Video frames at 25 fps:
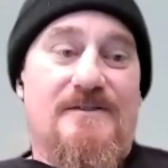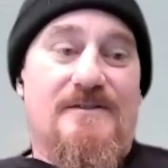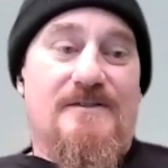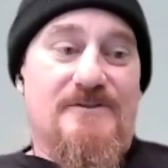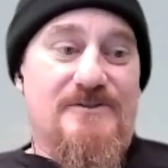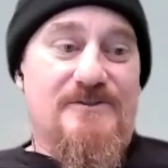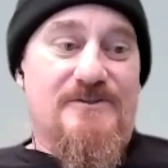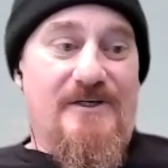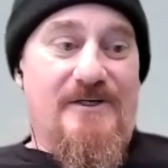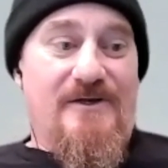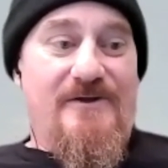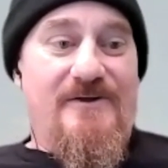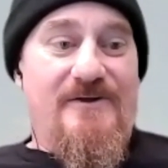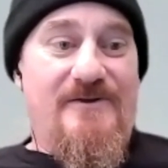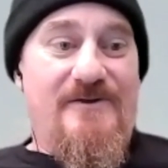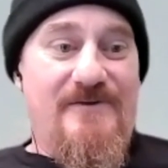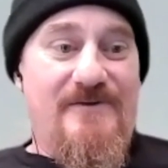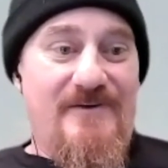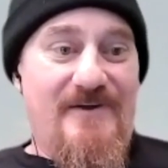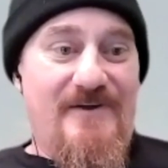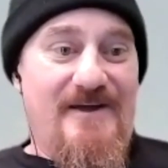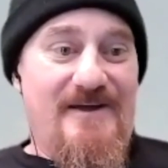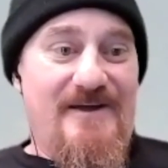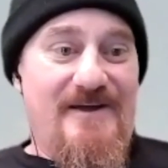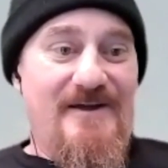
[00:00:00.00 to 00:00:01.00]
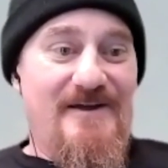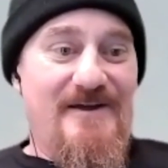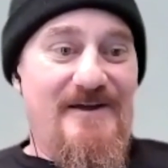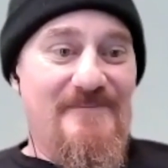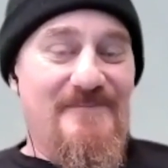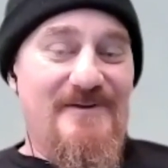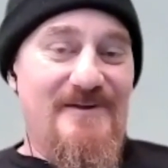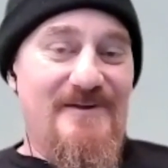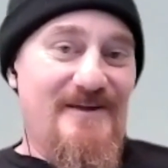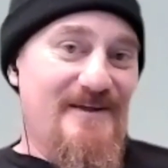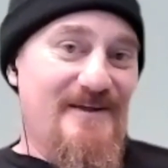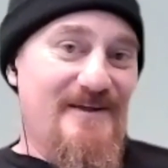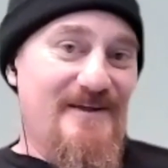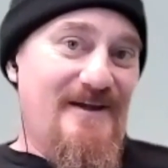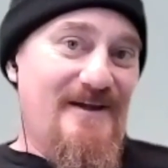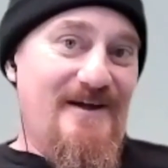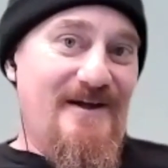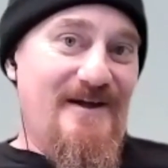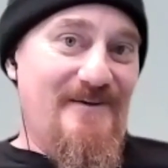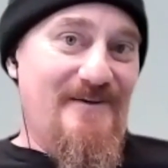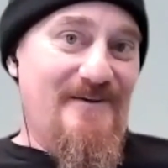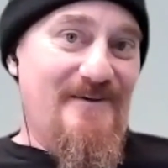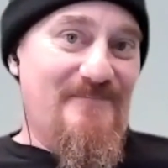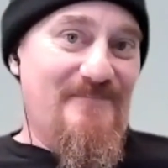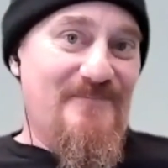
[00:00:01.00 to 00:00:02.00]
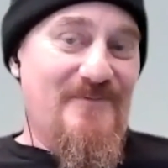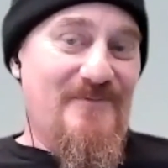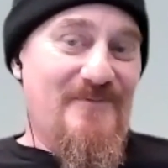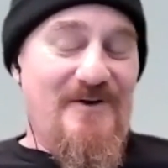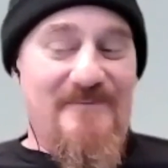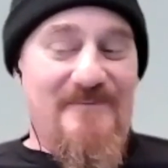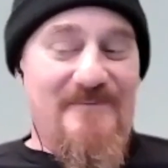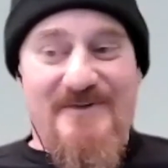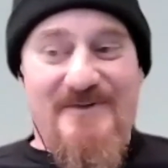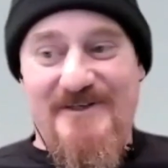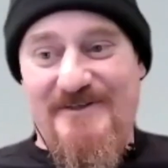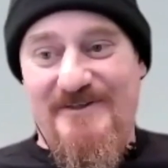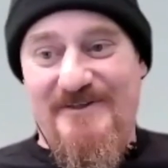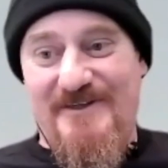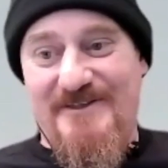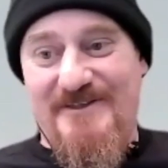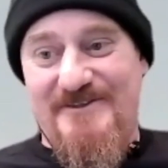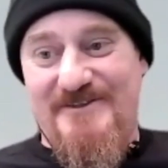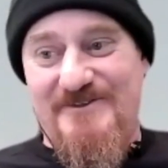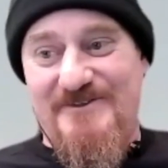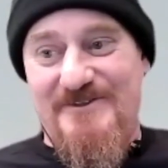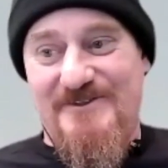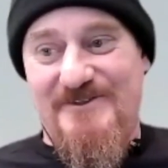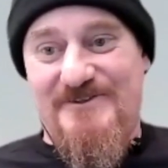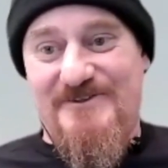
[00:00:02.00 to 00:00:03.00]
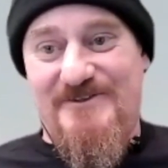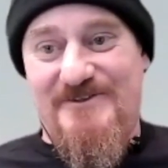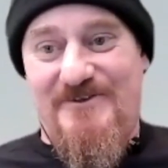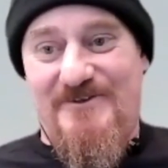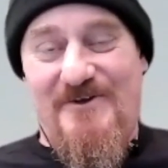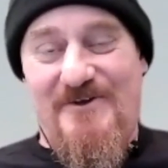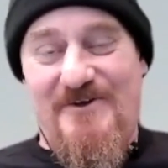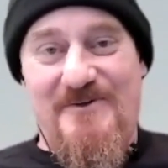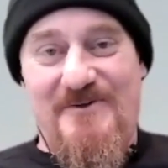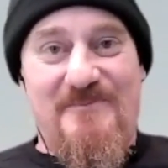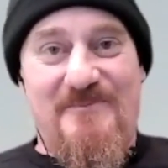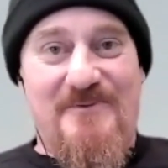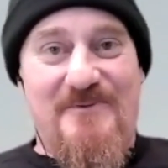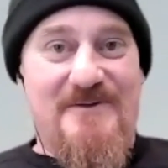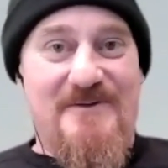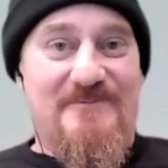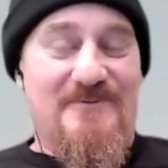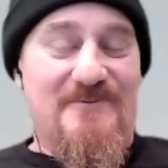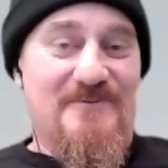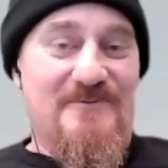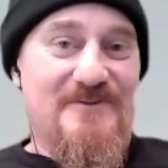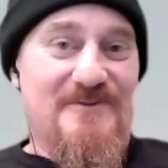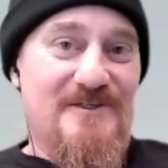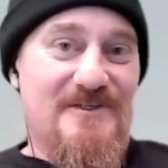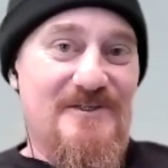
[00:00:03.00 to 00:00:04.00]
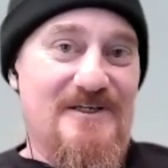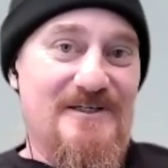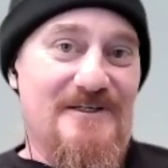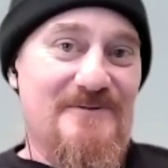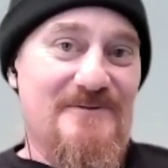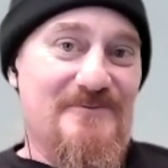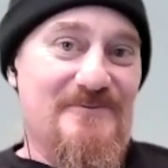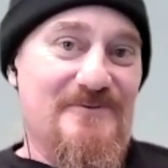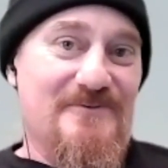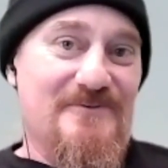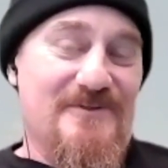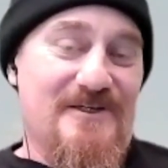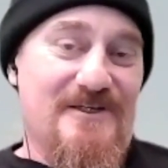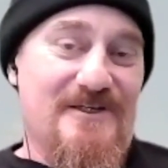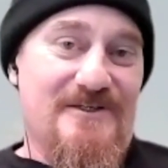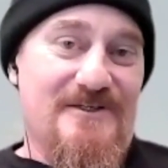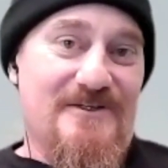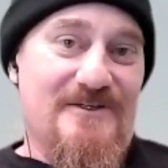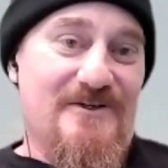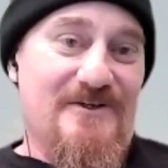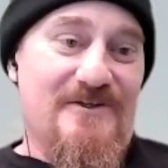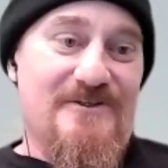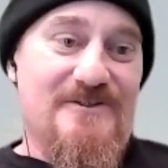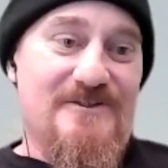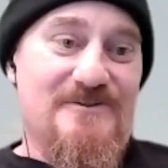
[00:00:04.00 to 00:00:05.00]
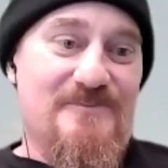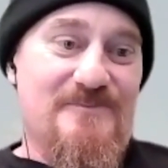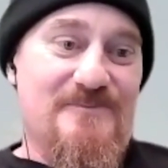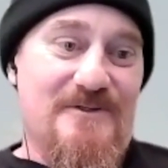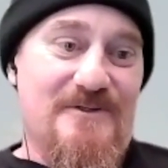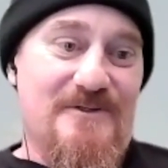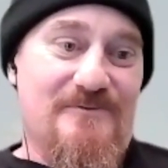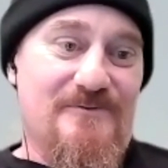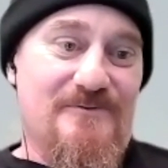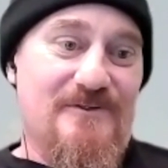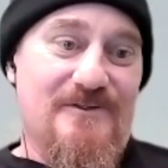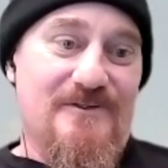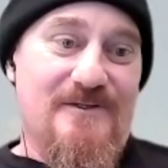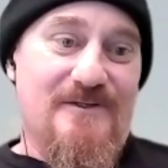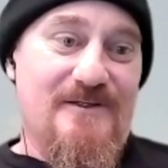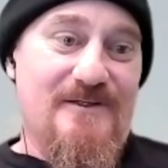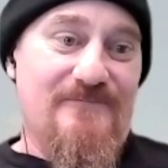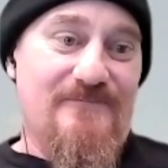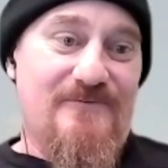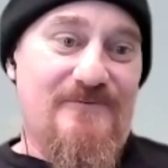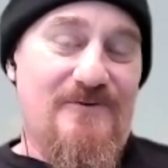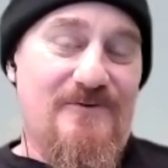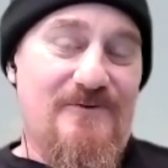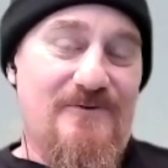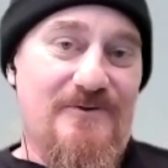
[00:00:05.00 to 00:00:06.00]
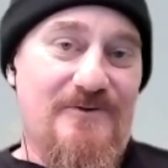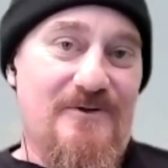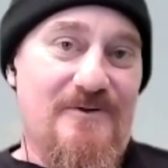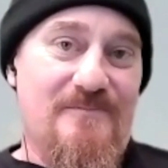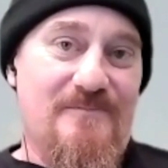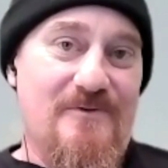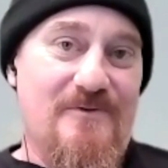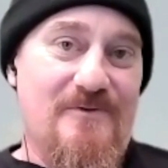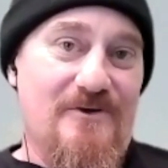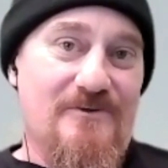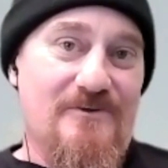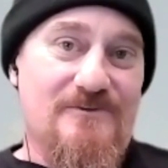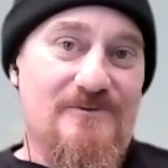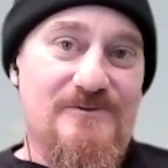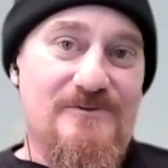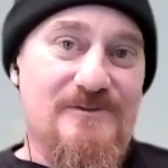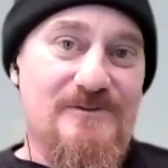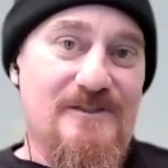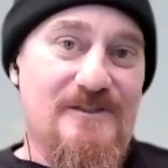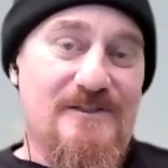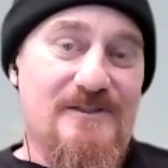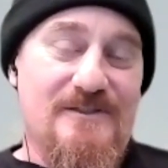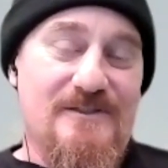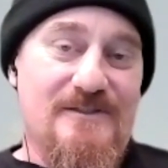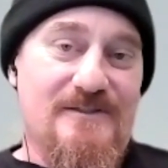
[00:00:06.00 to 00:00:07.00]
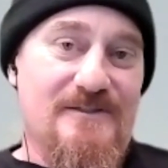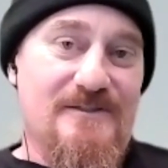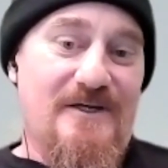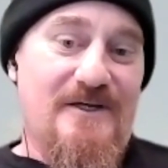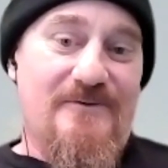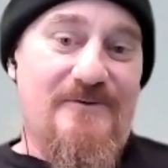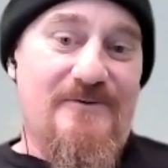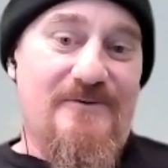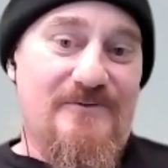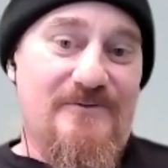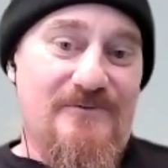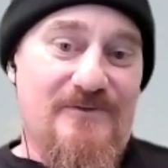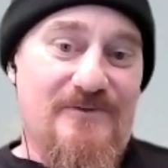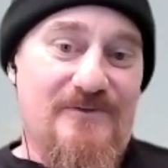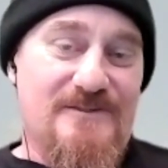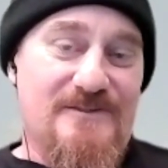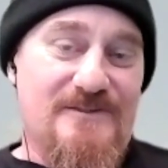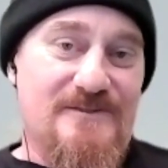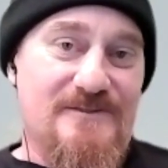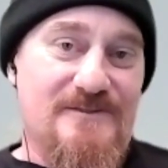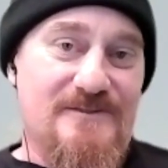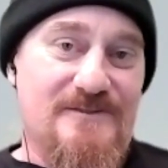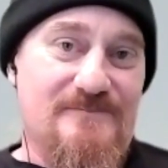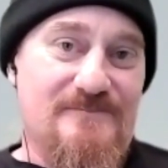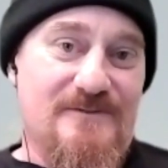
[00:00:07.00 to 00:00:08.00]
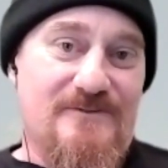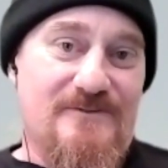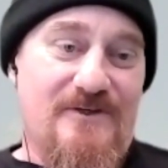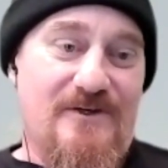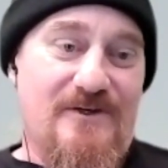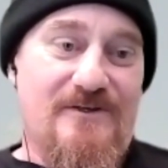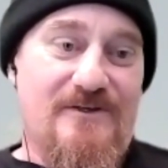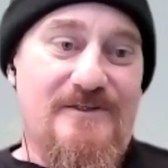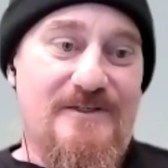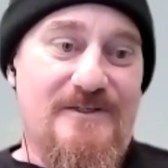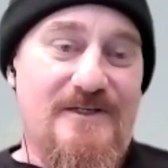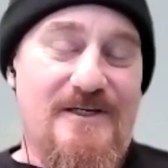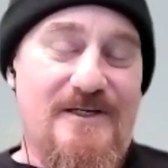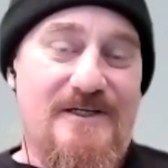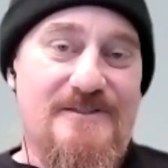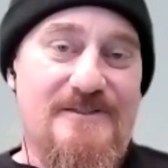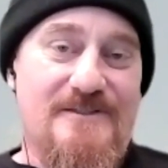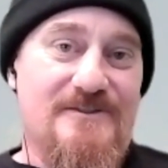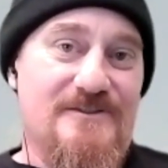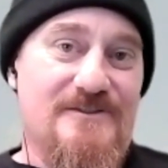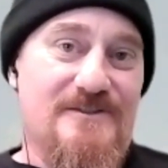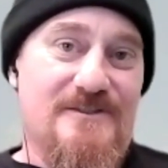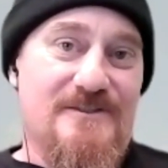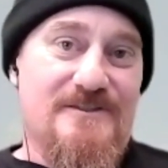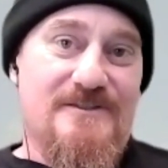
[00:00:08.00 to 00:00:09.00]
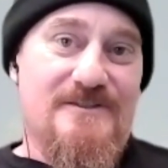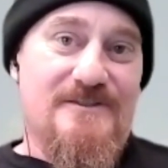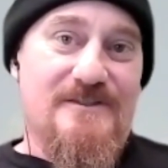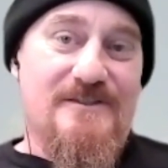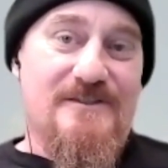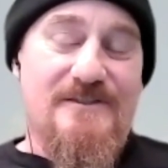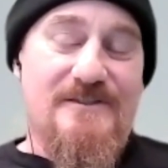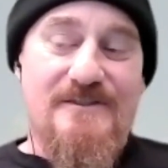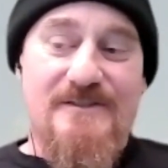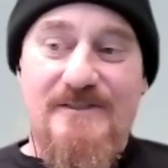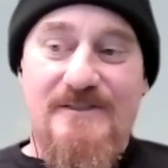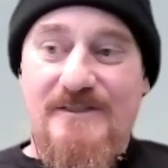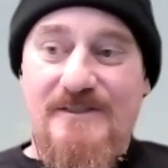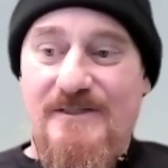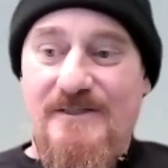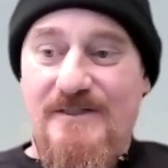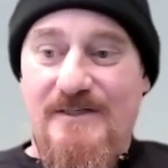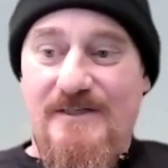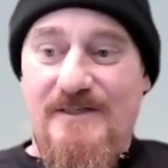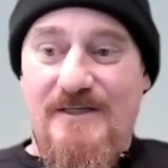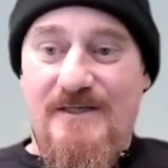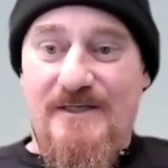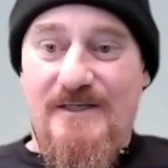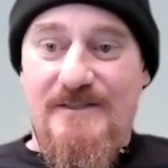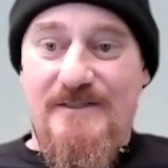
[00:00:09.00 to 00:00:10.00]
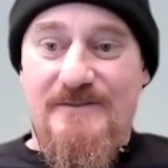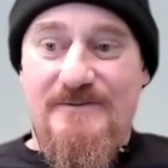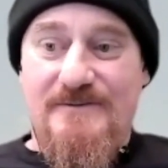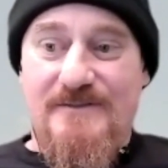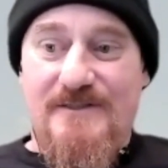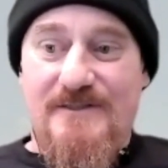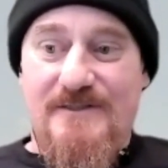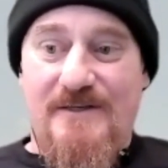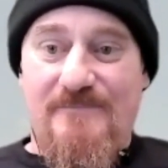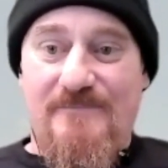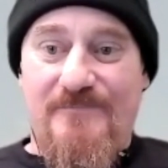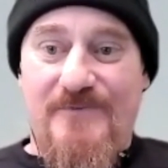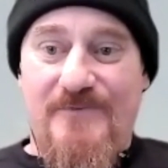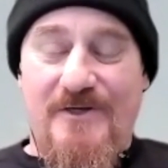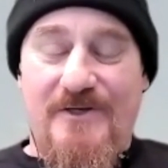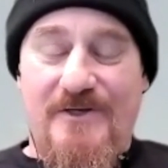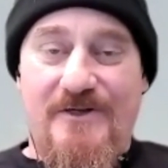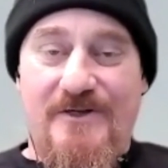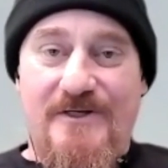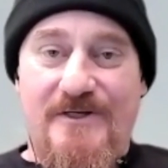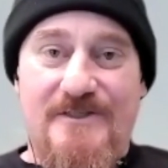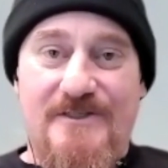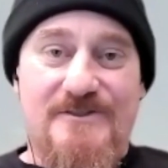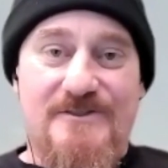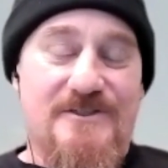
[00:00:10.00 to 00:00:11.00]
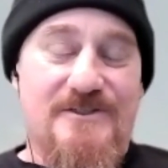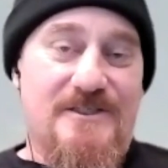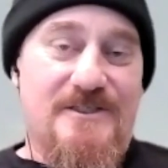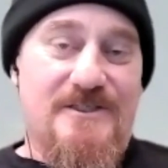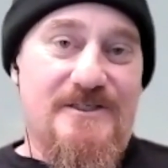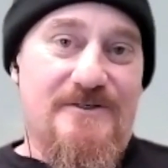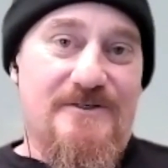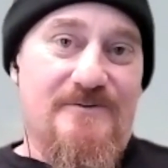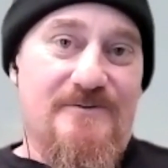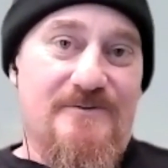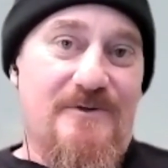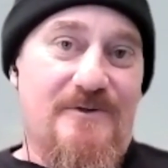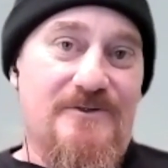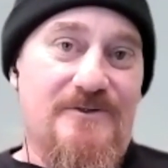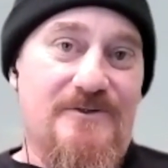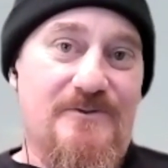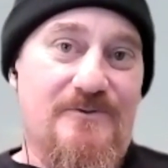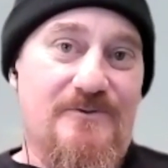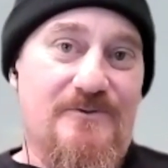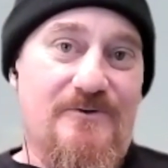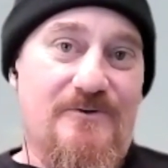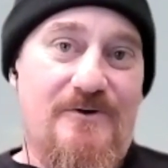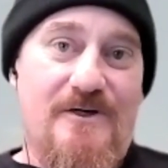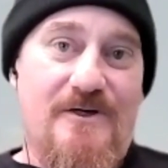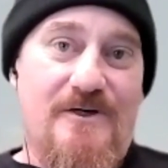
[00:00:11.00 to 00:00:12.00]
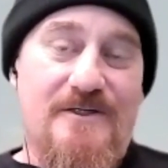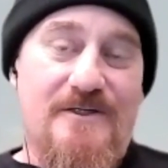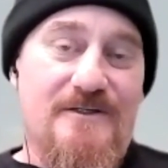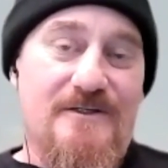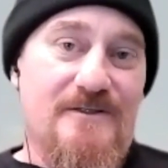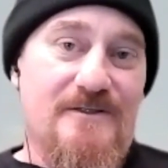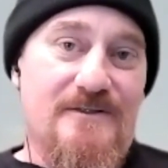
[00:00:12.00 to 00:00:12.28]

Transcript: So, I mean, that's just the kind of people we're dealing with here. You know, these people have got no morals, no ethics. They're totally narcissistic. And they don't actually care about you or I.